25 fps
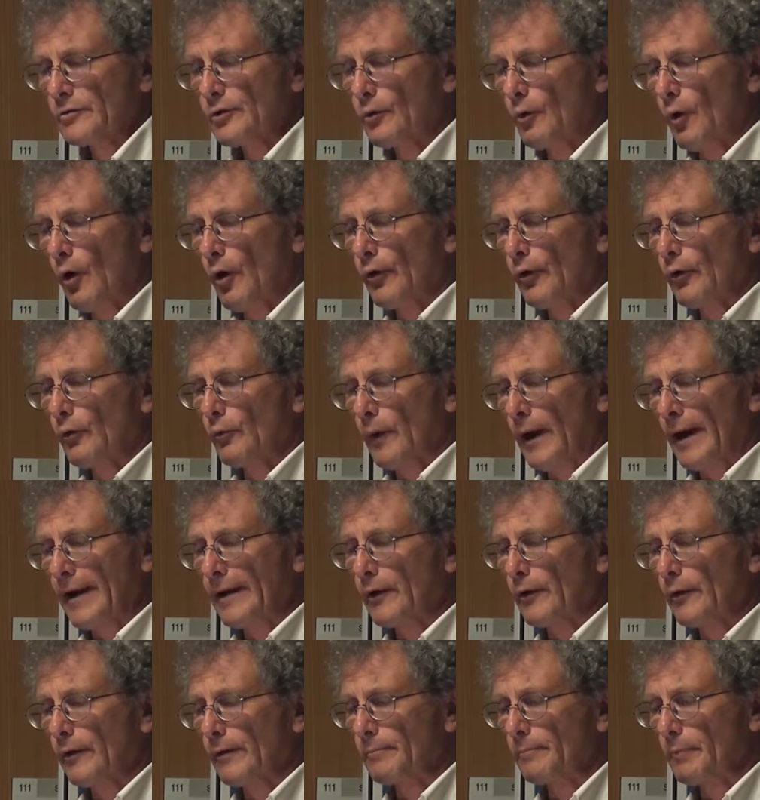Toronto
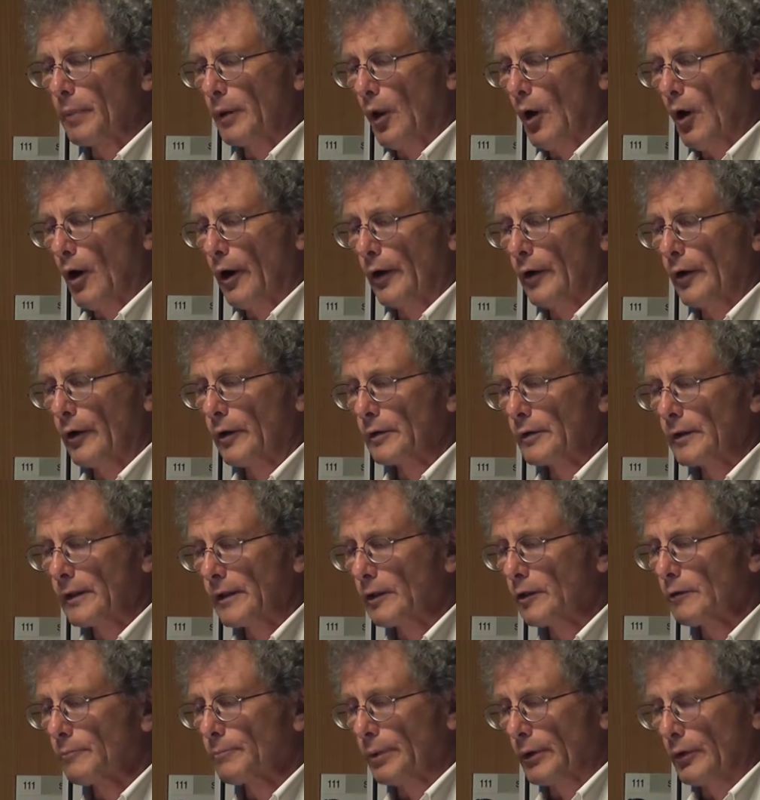writer and blogger
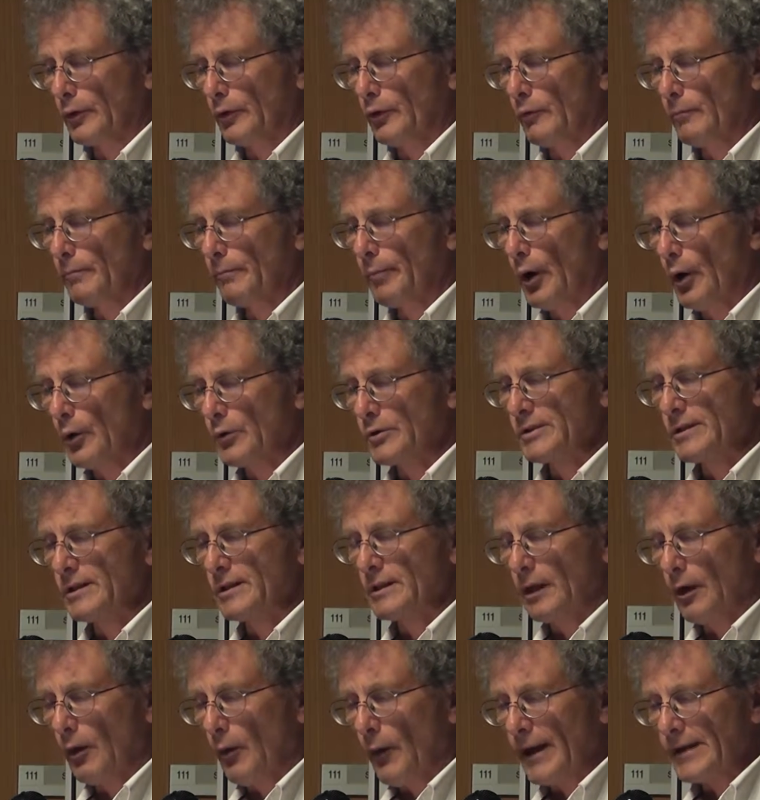Lil Bloom
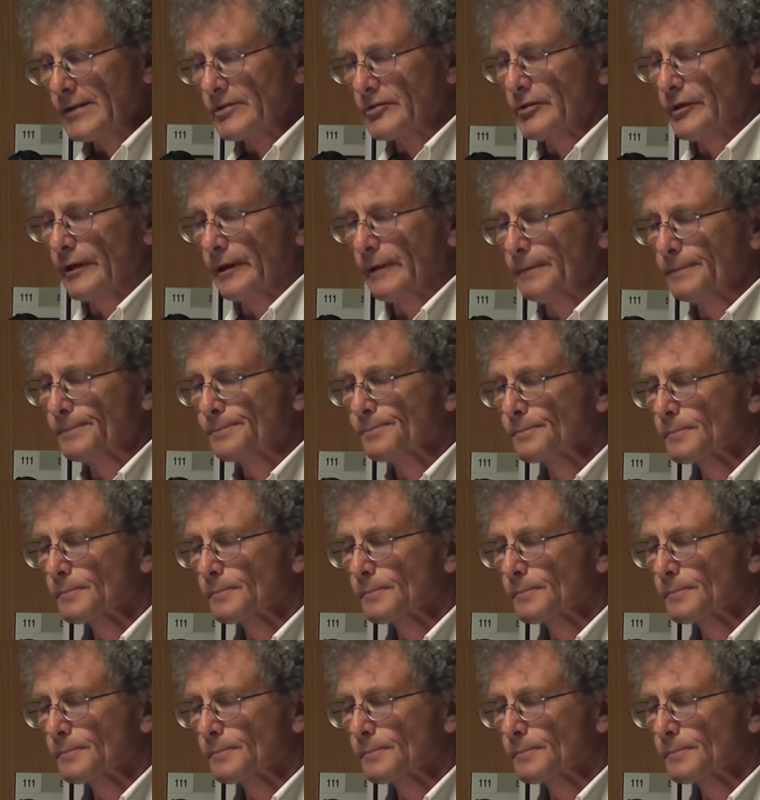posted the question,